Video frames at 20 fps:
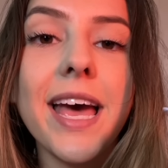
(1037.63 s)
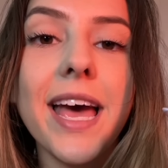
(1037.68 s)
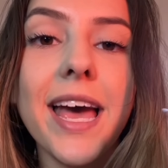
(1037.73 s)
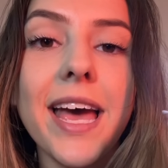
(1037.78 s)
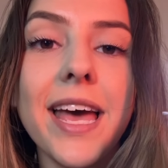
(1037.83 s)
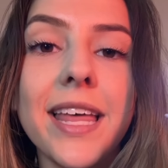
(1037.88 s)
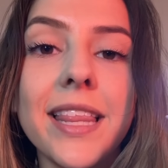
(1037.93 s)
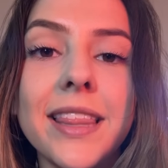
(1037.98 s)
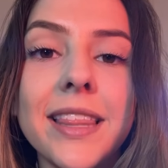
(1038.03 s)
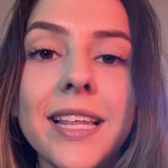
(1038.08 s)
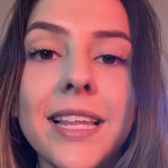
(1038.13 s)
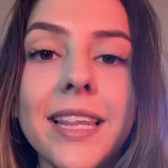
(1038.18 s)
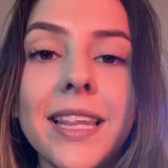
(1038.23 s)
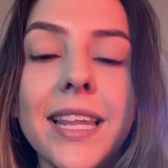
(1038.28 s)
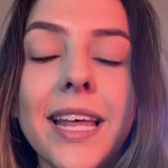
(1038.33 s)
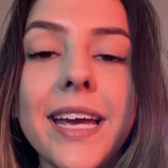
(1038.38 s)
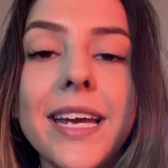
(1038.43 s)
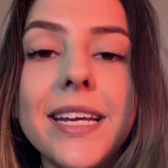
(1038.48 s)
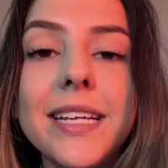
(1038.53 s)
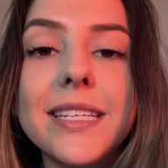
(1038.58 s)
and the
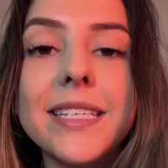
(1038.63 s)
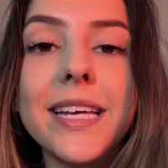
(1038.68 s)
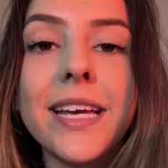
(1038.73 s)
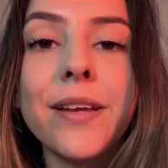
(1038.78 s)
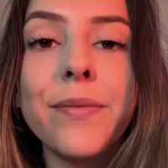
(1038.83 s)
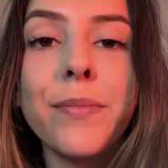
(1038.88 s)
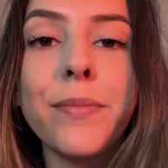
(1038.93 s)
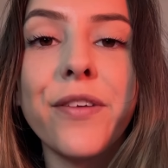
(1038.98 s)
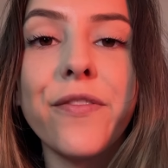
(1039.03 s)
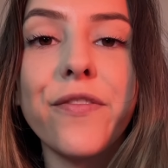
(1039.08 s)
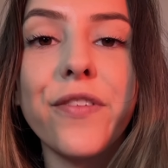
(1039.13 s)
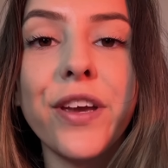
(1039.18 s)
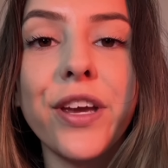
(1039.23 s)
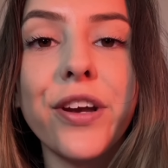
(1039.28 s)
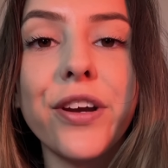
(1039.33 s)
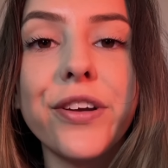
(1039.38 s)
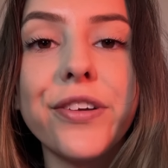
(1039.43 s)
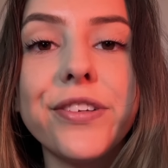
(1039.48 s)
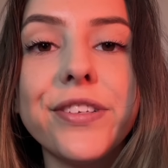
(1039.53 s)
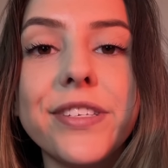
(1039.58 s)
light and my
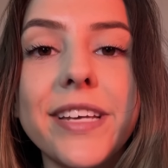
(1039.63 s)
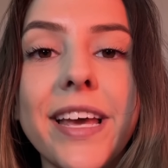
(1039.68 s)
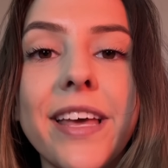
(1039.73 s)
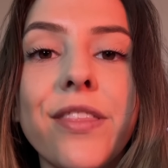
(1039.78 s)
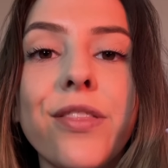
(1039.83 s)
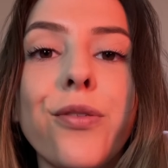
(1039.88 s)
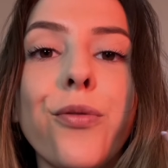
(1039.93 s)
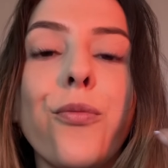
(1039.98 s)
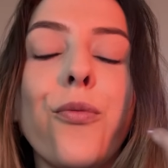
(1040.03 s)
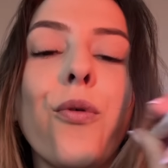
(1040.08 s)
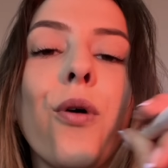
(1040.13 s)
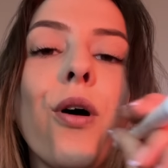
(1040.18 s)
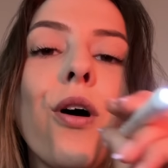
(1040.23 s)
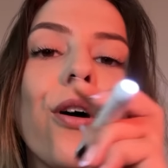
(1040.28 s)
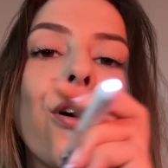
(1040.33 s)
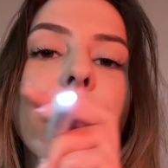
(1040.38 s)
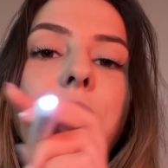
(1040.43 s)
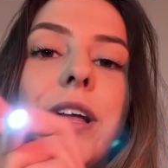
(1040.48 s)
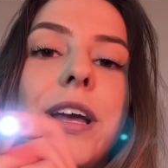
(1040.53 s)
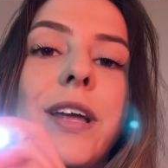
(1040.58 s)
fingers and the
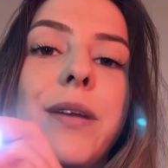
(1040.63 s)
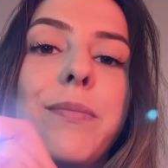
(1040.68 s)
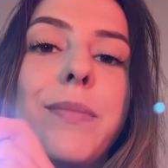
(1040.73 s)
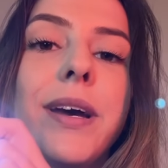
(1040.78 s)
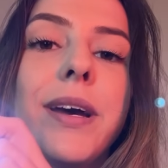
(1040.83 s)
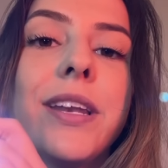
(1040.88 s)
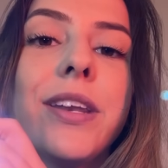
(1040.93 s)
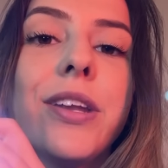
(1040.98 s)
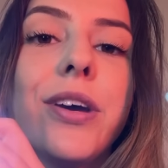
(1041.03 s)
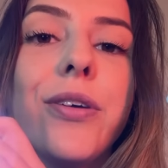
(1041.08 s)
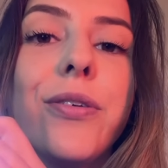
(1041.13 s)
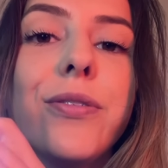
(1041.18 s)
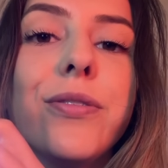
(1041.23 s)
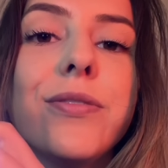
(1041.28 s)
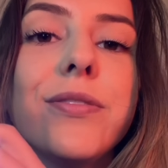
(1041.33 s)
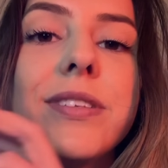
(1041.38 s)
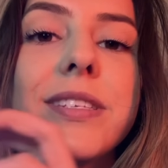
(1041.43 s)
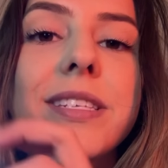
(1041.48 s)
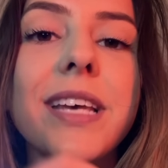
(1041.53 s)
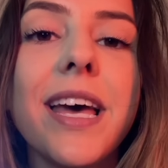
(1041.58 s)
wall and my
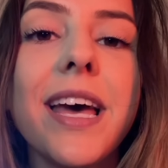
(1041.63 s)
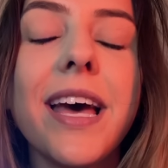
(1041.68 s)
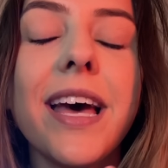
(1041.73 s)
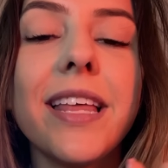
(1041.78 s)
nose